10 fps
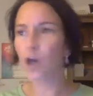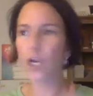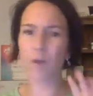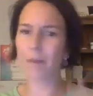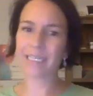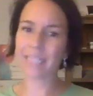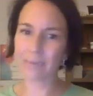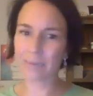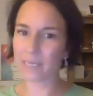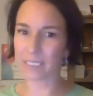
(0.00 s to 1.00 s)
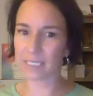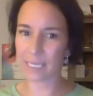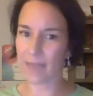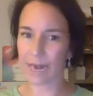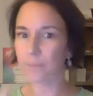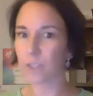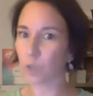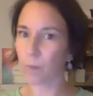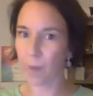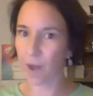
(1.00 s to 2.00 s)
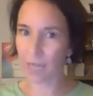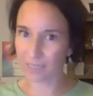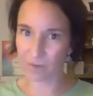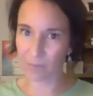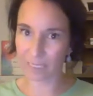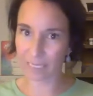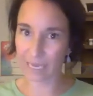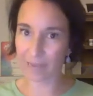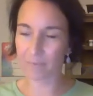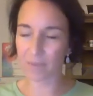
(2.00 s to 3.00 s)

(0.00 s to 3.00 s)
oh no, my team doesn't see that. I'm super positive with my team.